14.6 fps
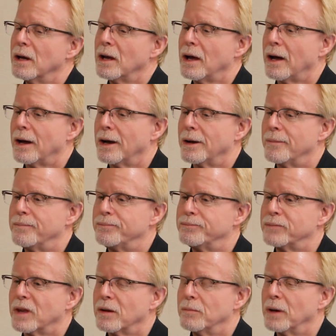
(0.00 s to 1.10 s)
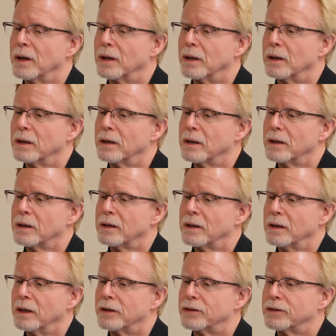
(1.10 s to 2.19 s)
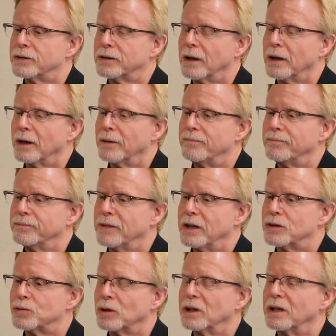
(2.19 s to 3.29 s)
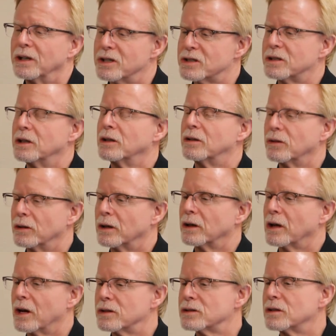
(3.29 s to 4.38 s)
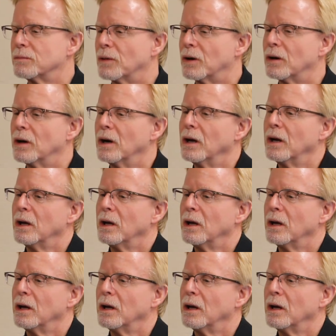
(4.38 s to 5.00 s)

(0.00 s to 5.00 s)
but it's really listening to their customer